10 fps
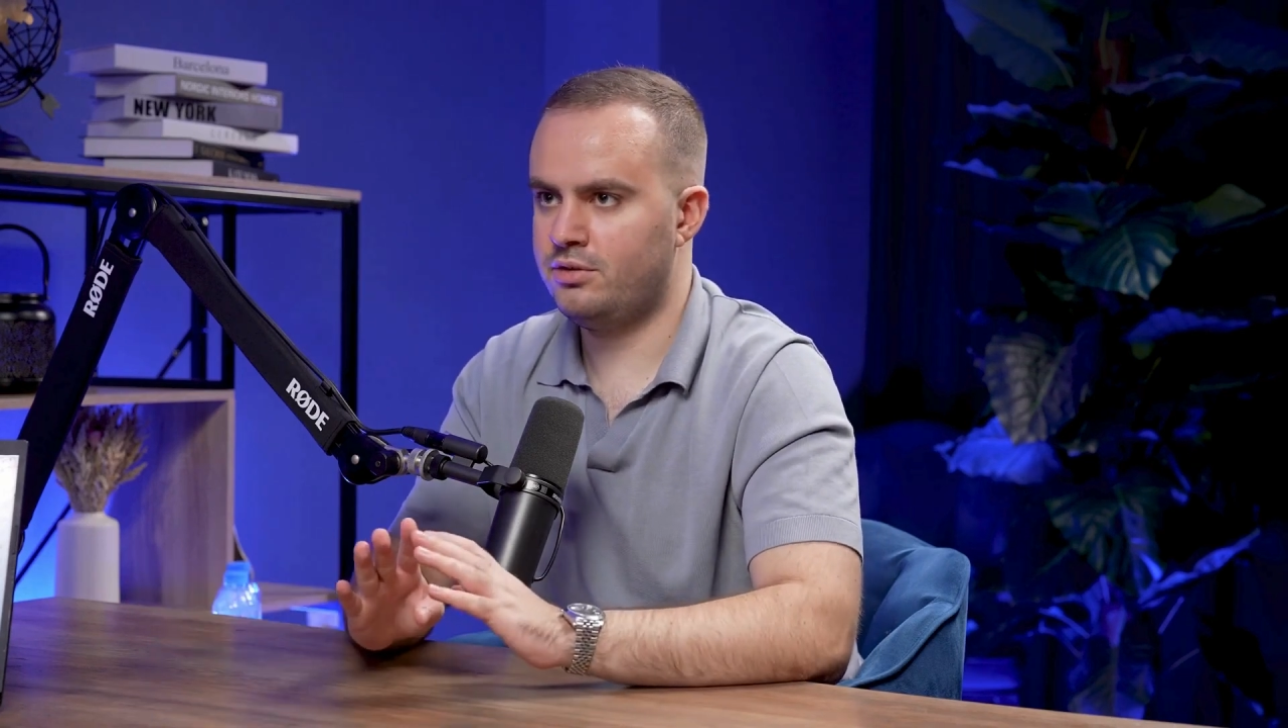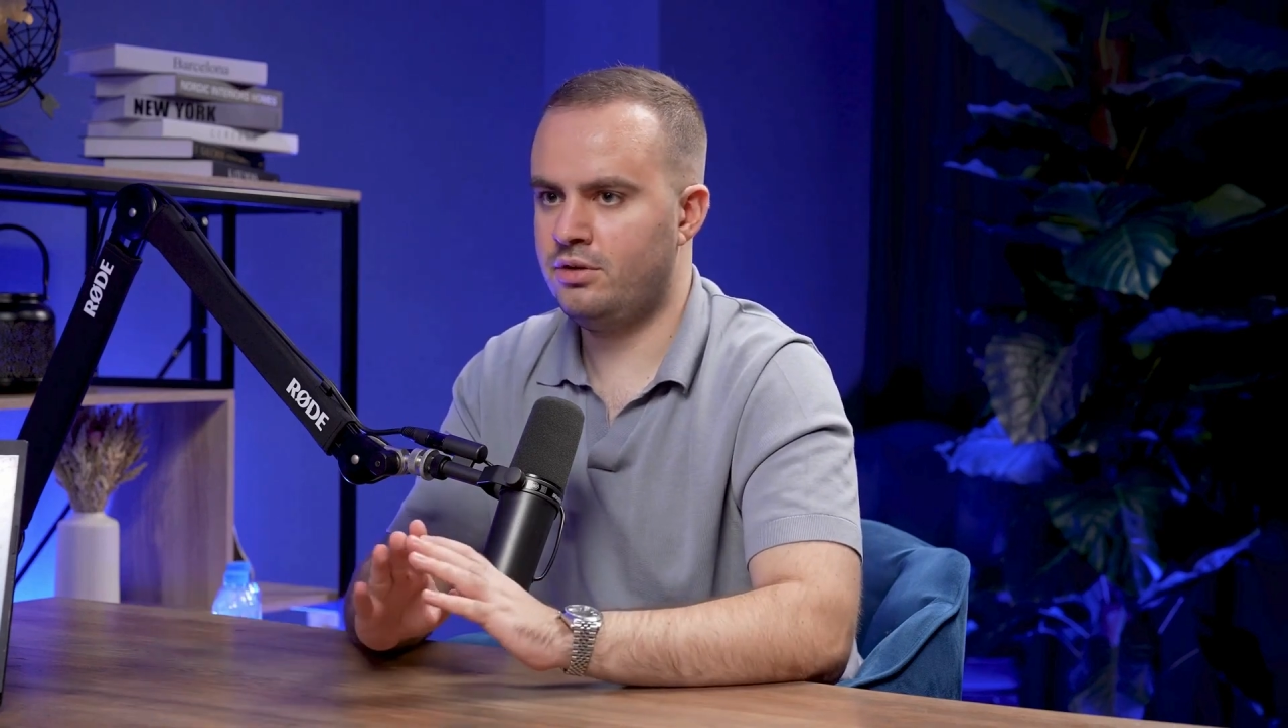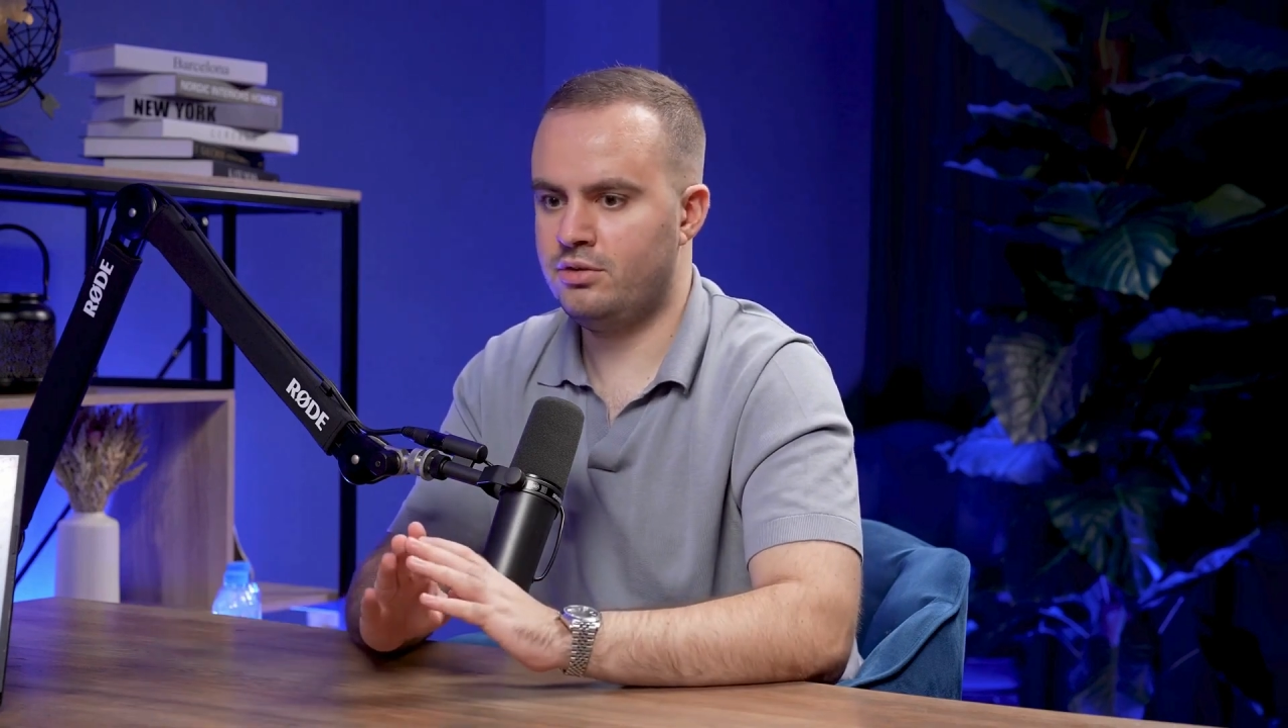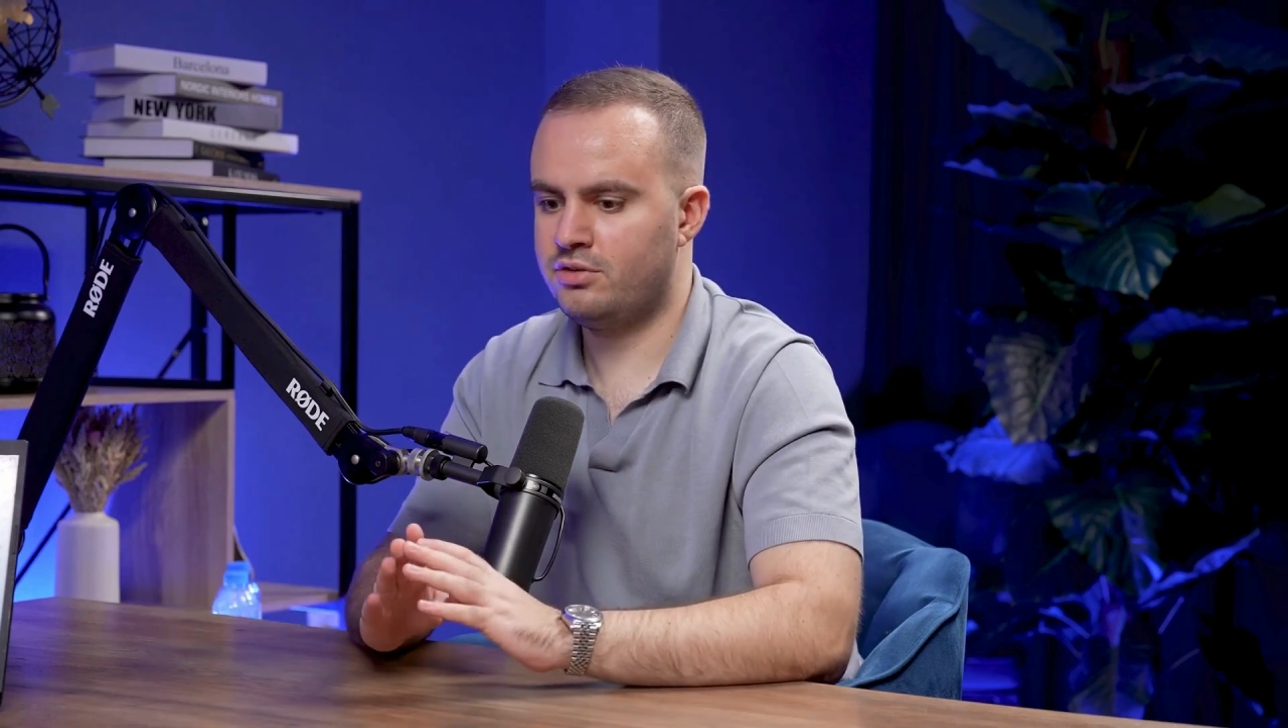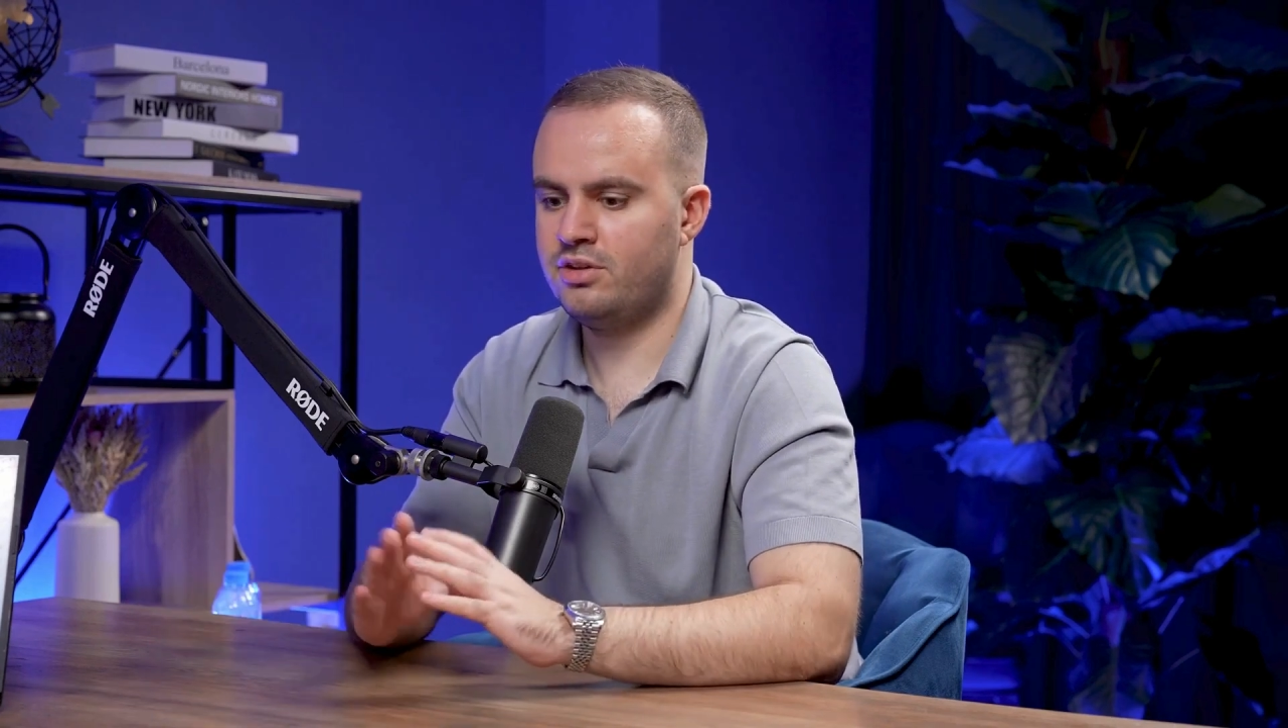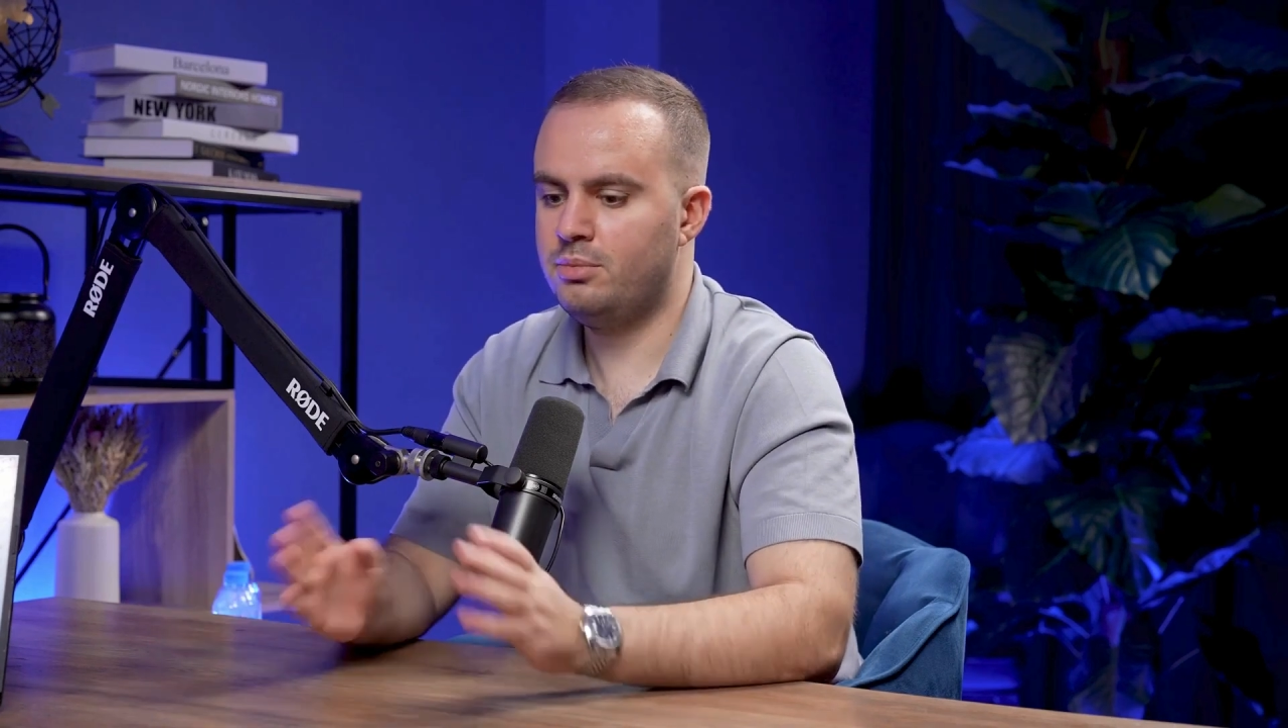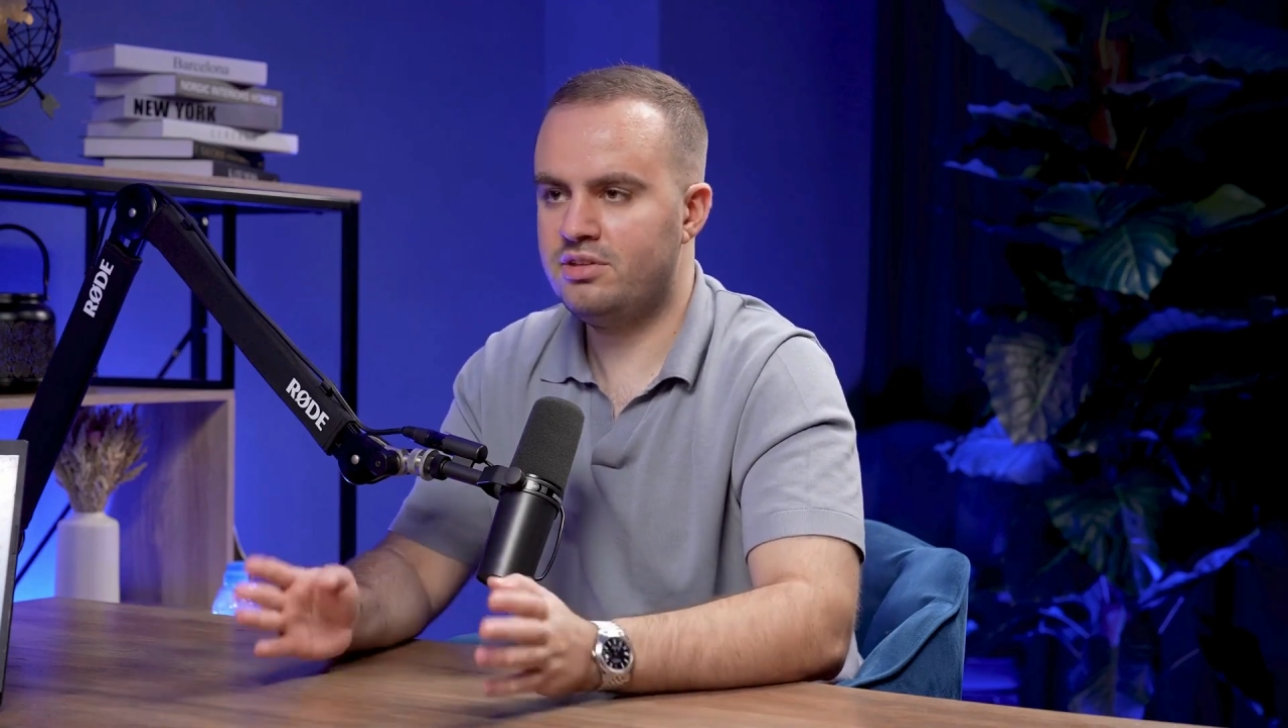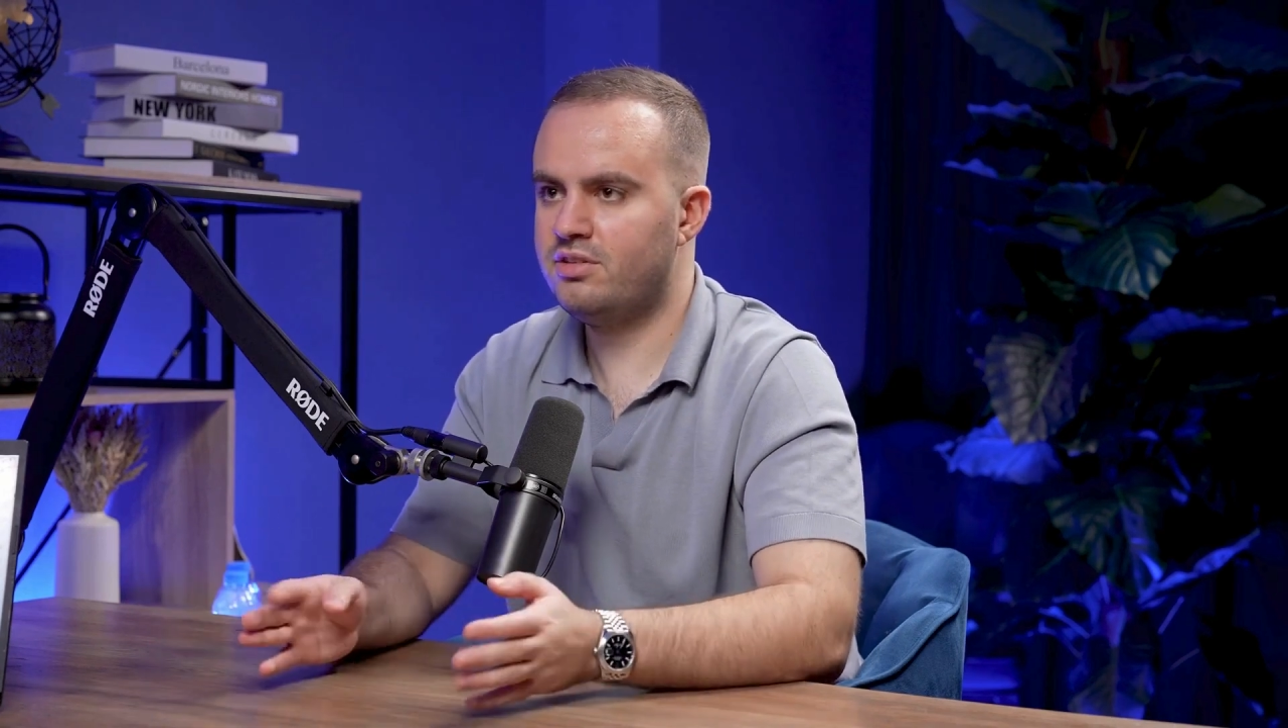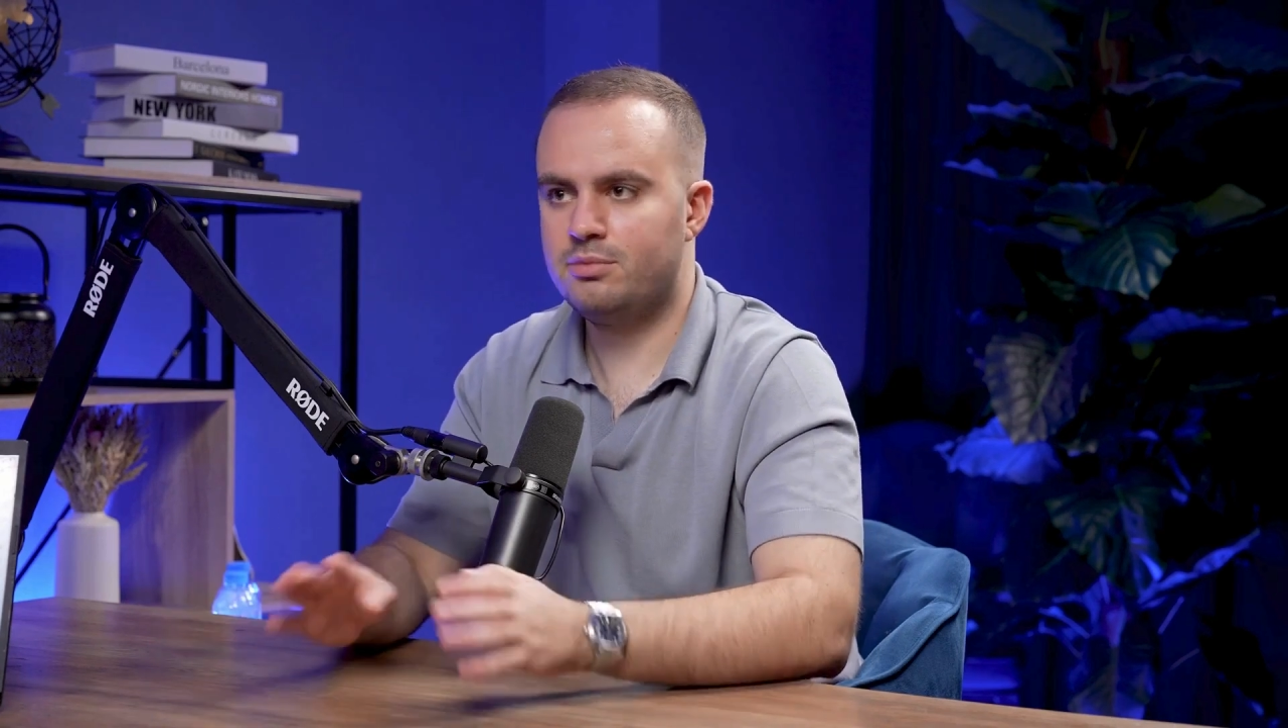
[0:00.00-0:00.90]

understand business,